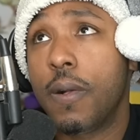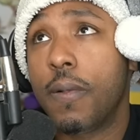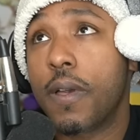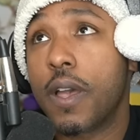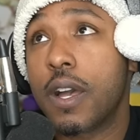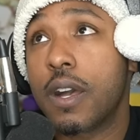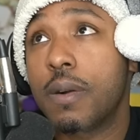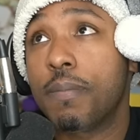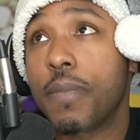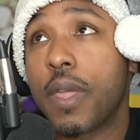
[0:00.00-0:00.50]

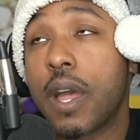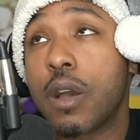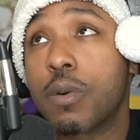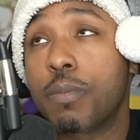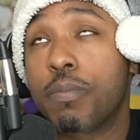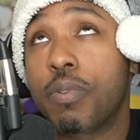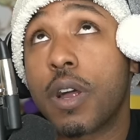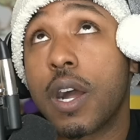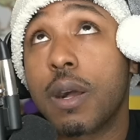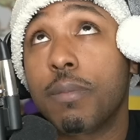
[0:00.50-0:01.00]
I'll
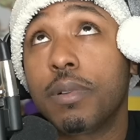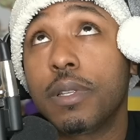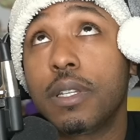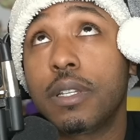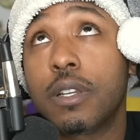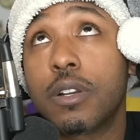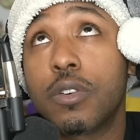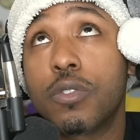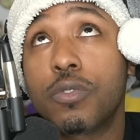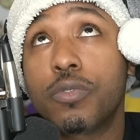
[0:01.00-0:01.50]
probably
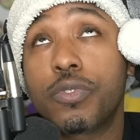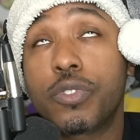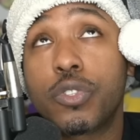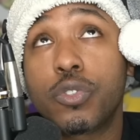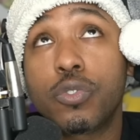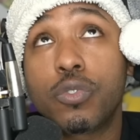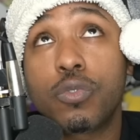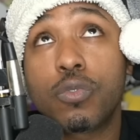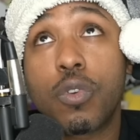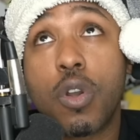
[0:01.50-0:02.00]
go
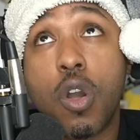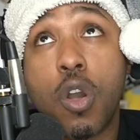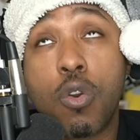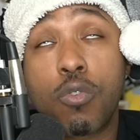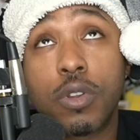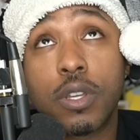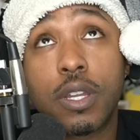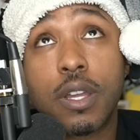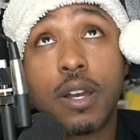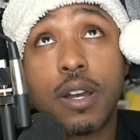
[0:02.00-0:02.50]
to
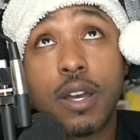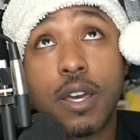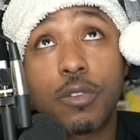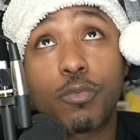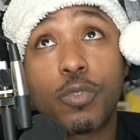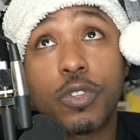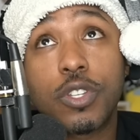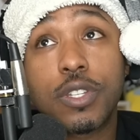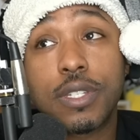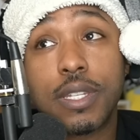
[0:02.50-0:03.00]
Otakon,
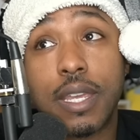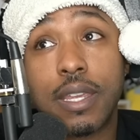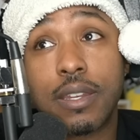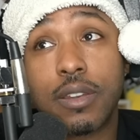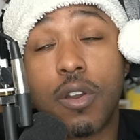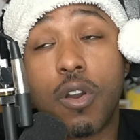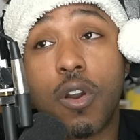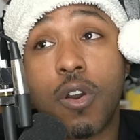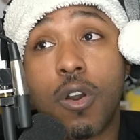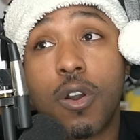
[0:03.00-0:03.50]
which is
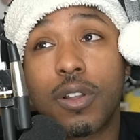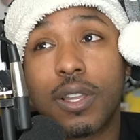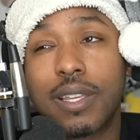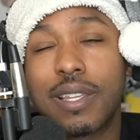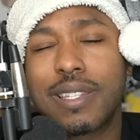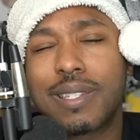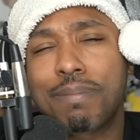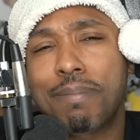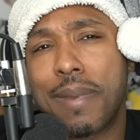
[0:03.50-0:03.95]
in August.